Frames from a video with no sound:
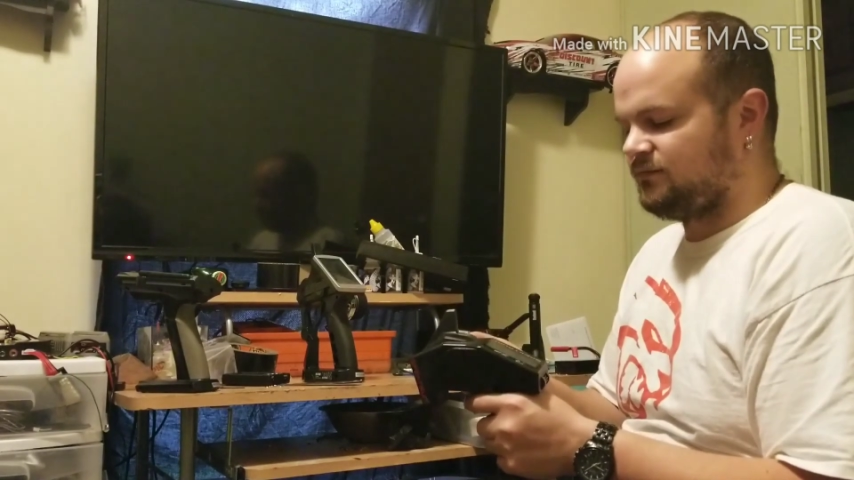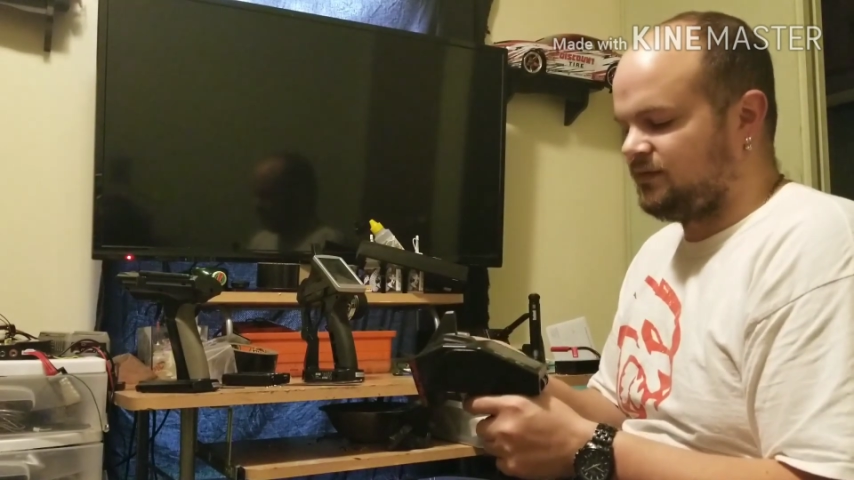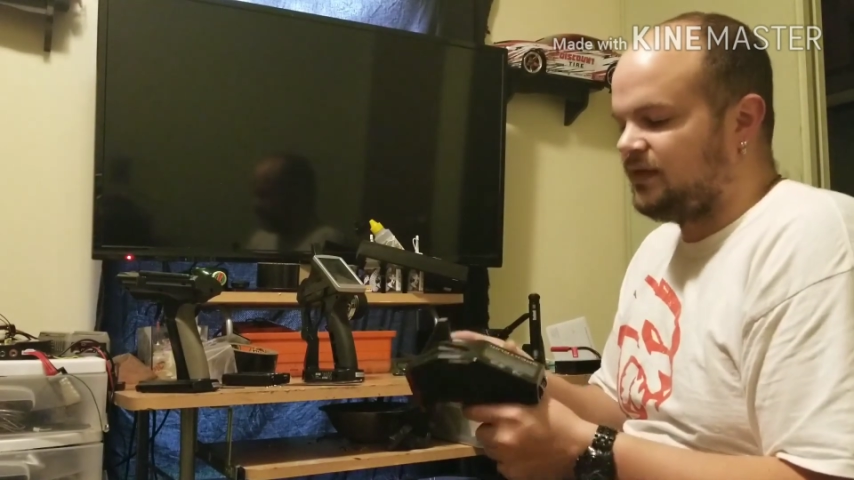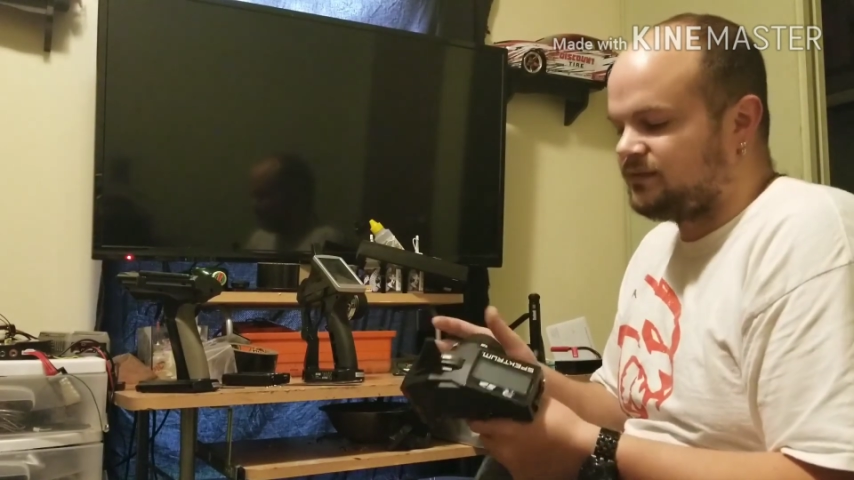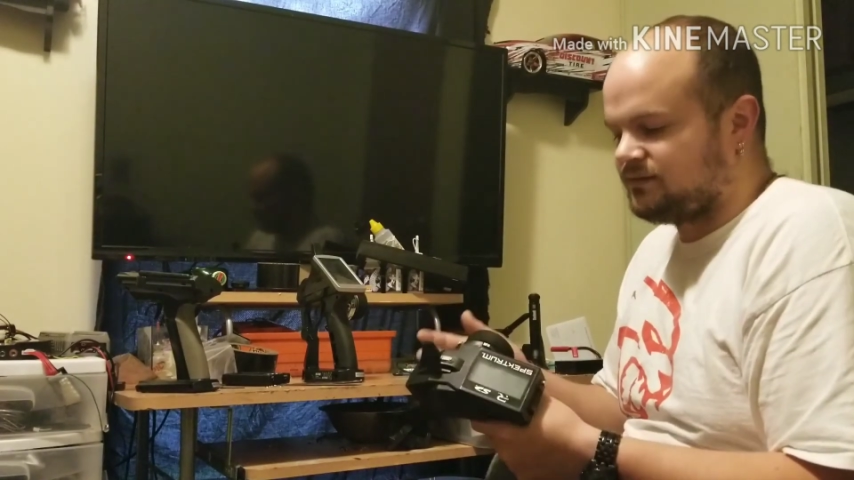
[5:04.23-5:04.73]

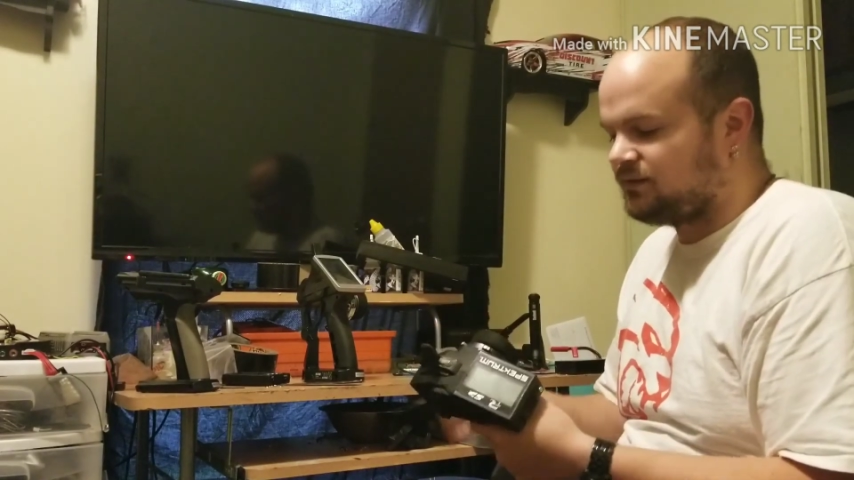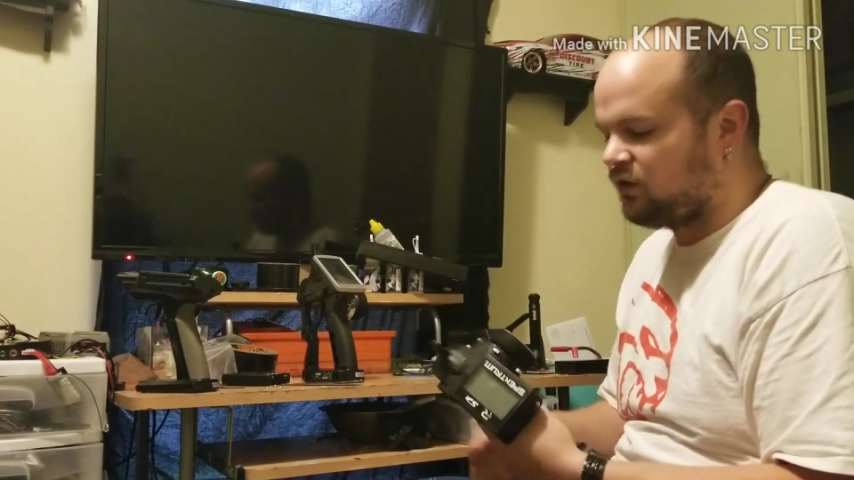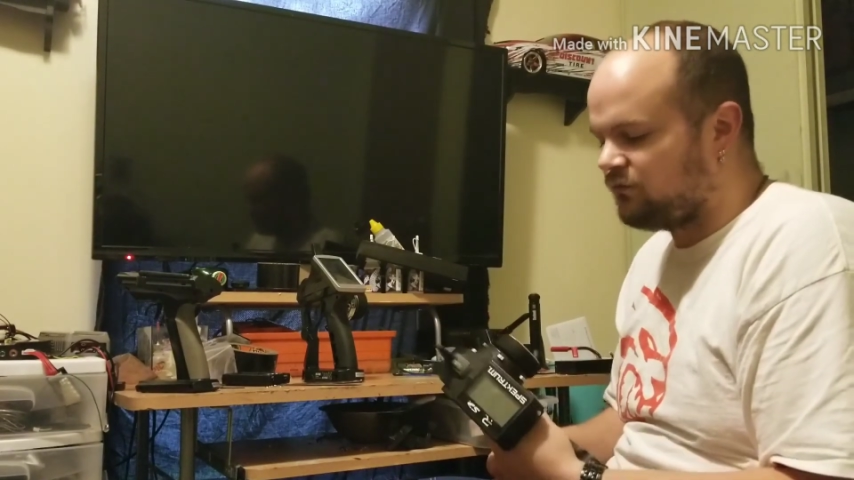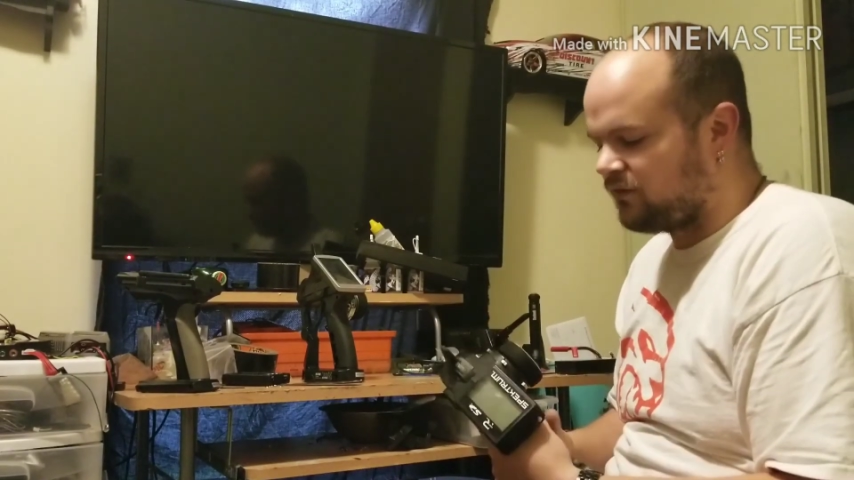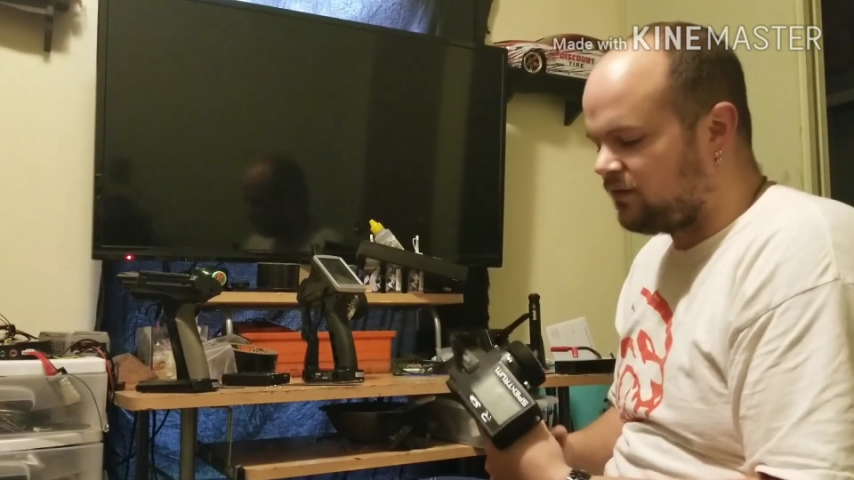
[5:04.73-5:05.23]
It's
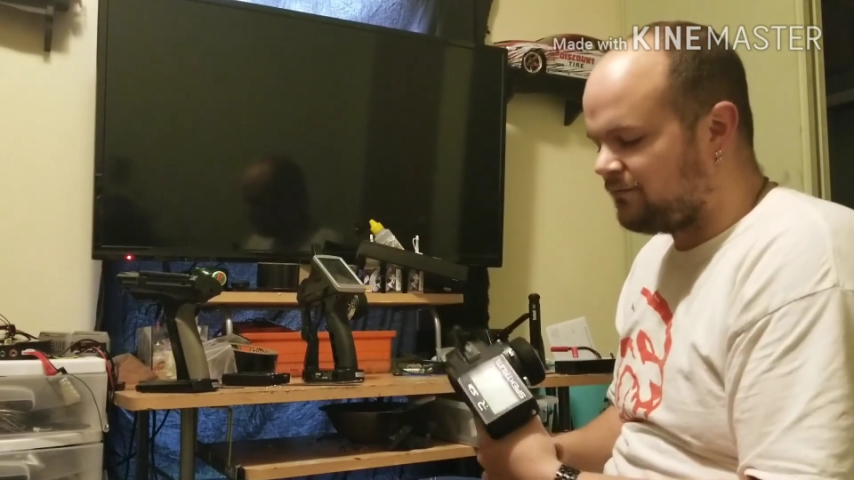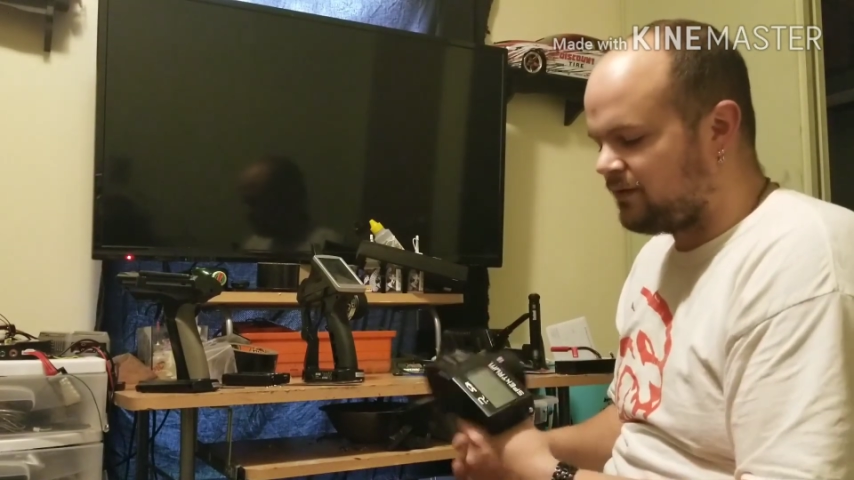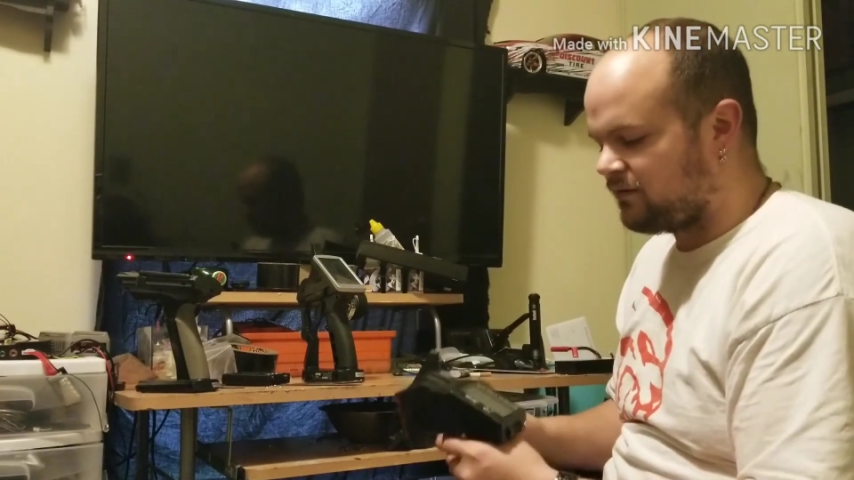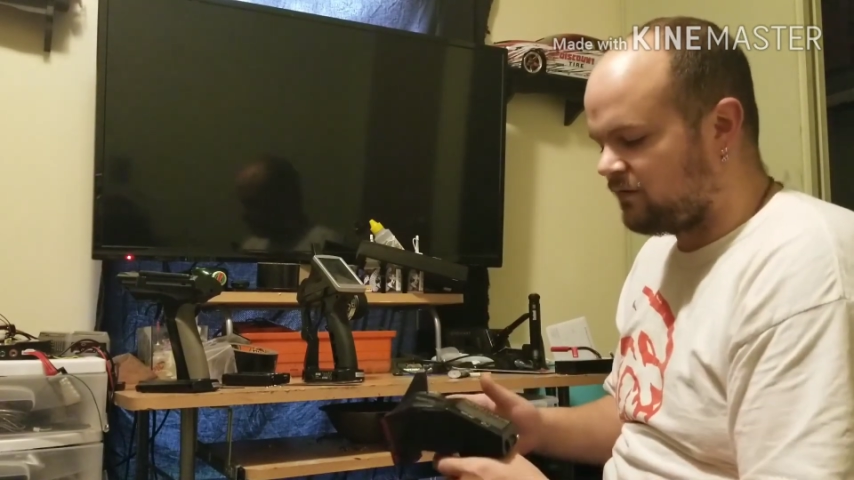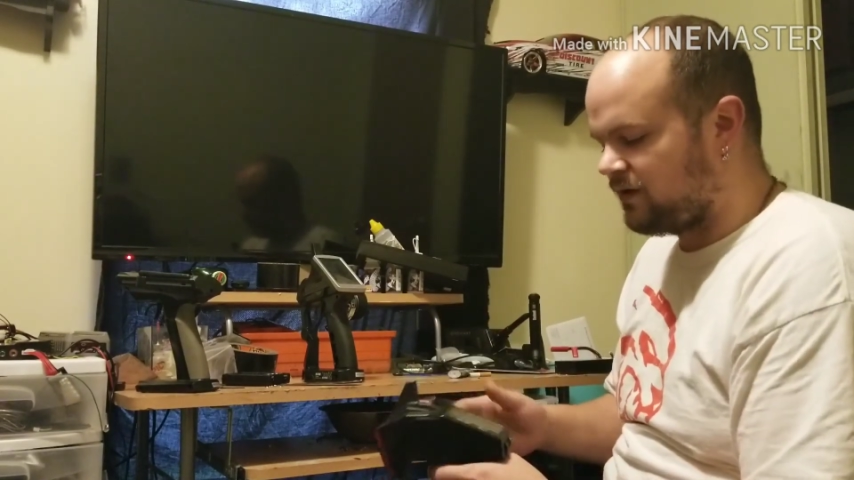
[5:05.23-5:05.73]
overall a
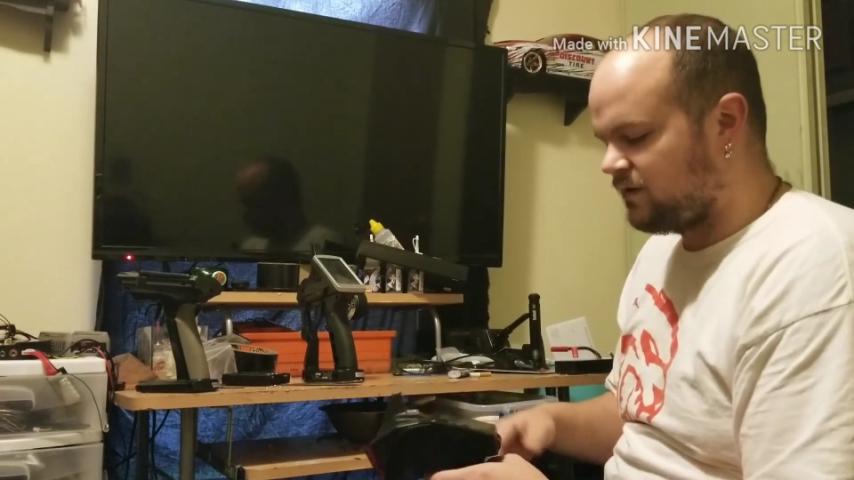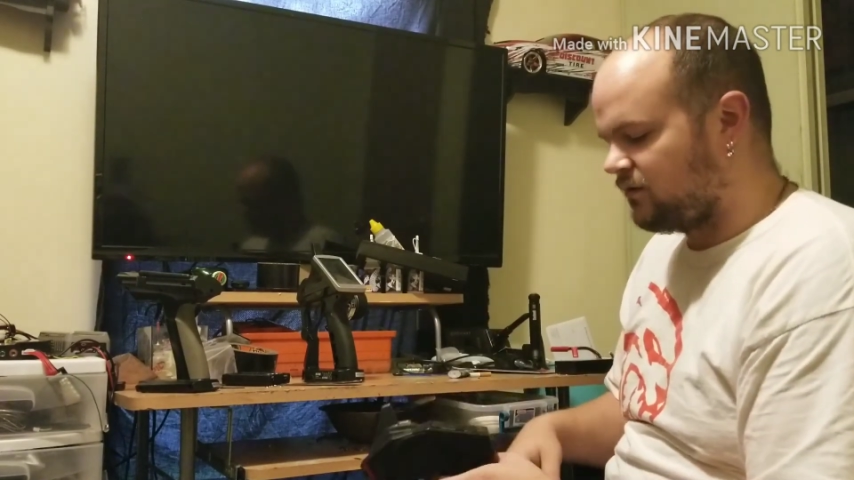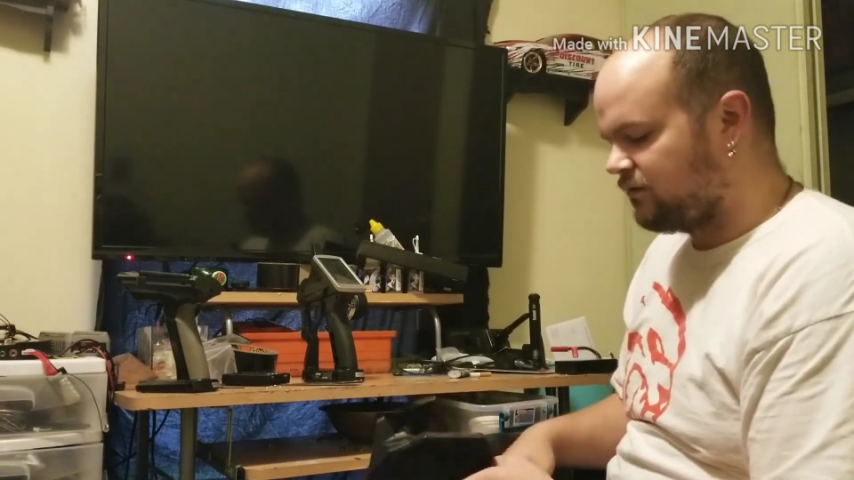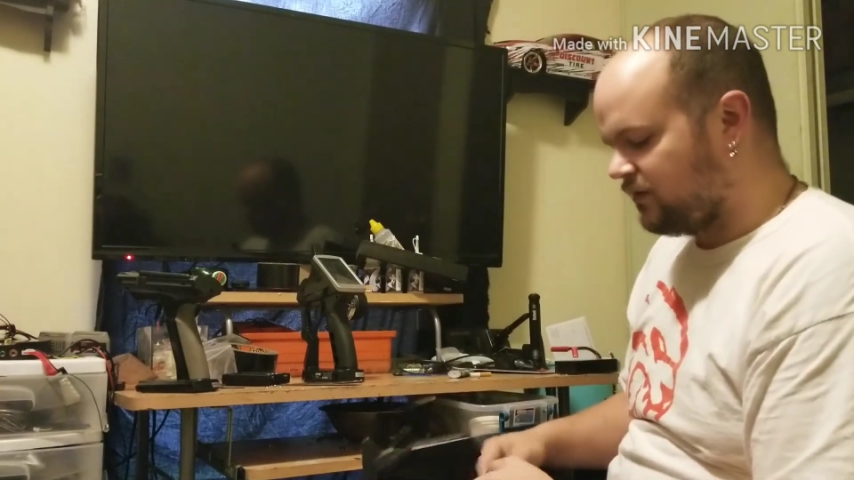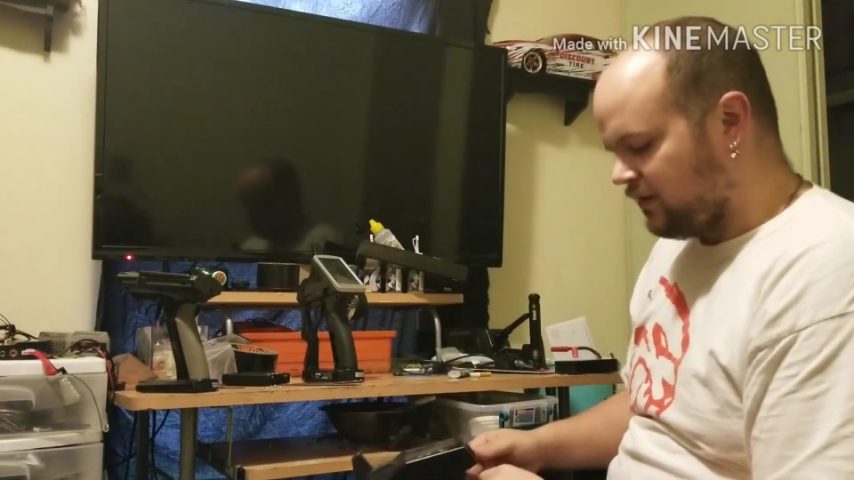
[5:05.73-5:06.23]
better radio.